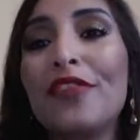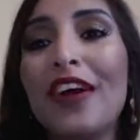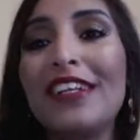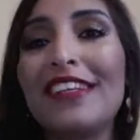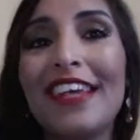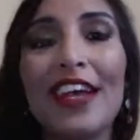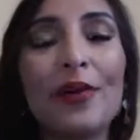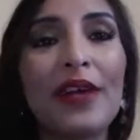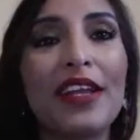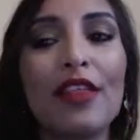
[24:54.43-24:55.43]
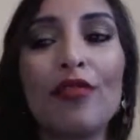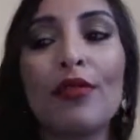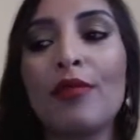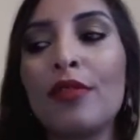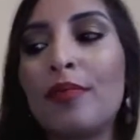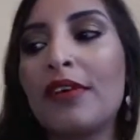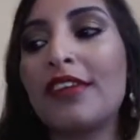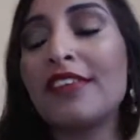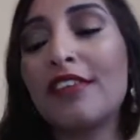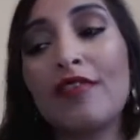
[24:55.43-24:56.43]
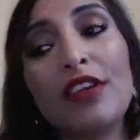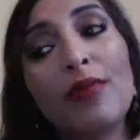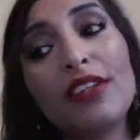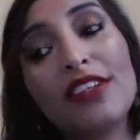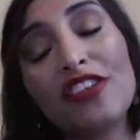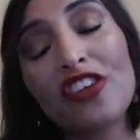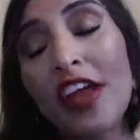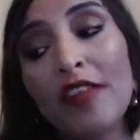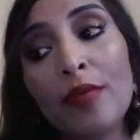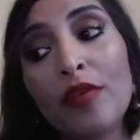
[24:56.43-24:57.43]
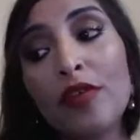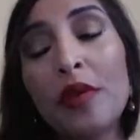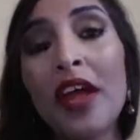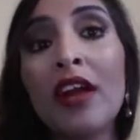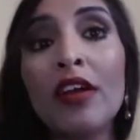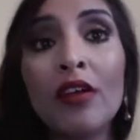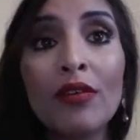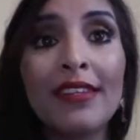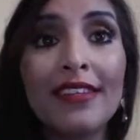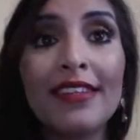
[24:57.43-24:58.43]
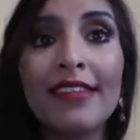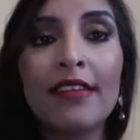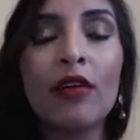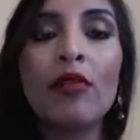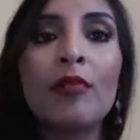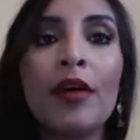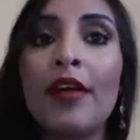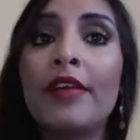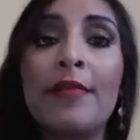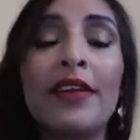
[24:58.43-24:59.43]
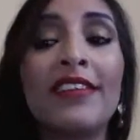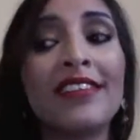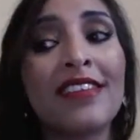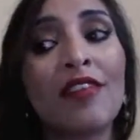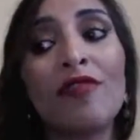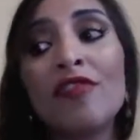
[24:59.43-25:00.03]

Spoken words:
trying to get quickly through all the products. I really wanted to share them with you, and I honestly, these are all my own opinions, and I